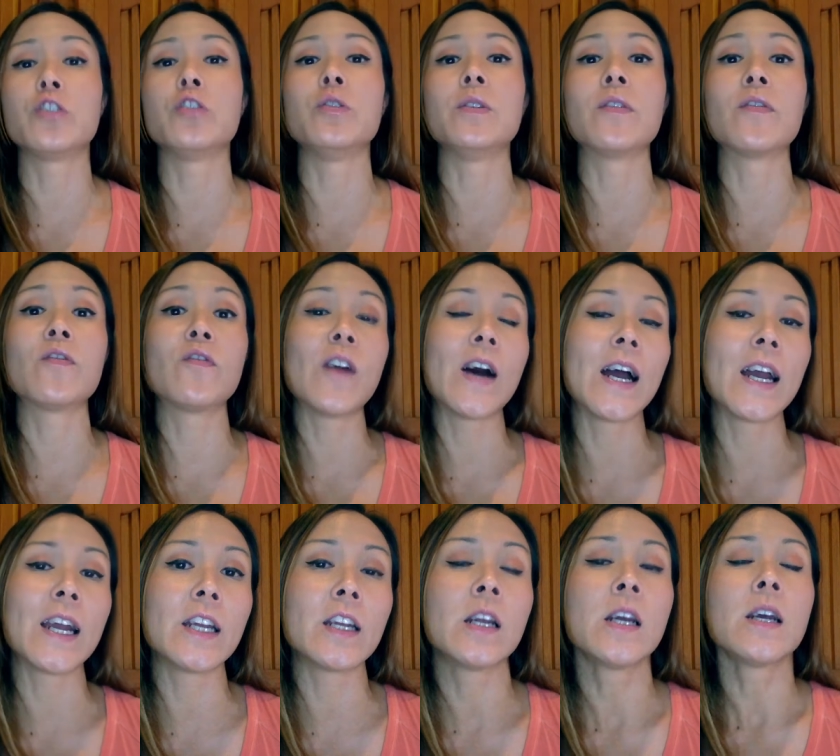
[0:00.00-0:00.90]
to
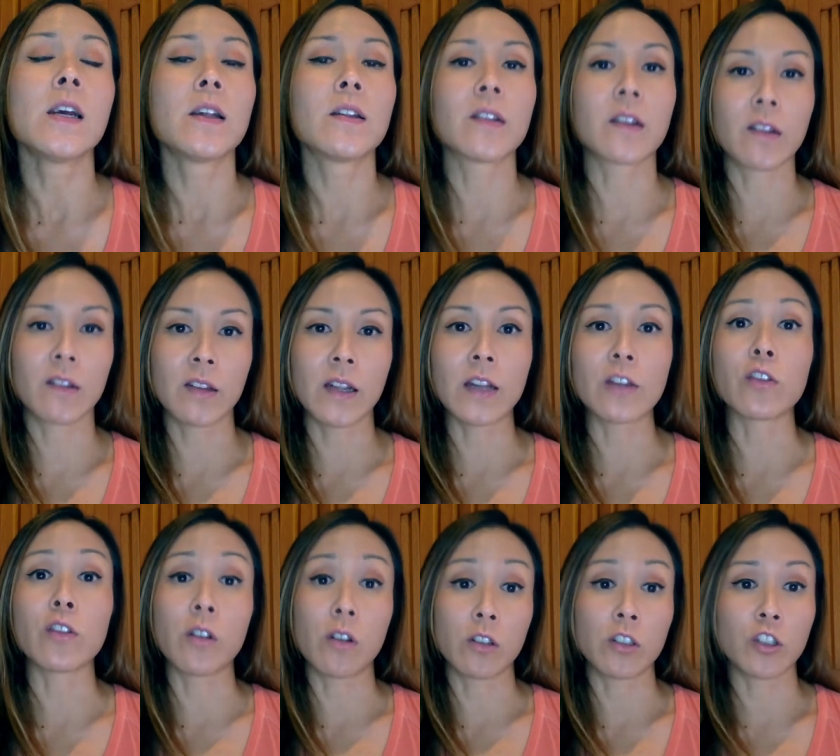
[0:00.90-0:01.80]
define success
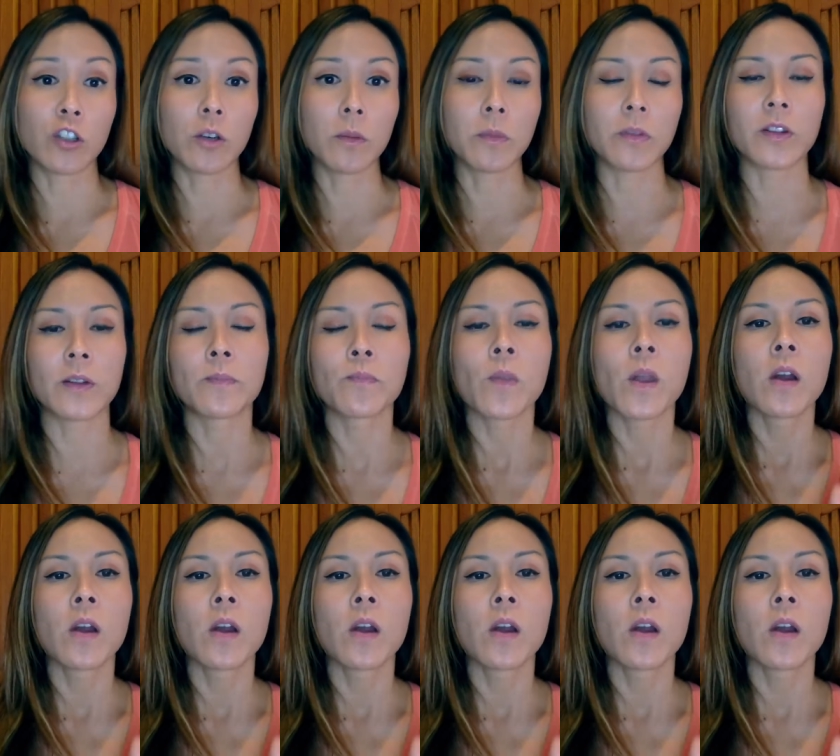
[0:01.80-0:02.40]
on our terms.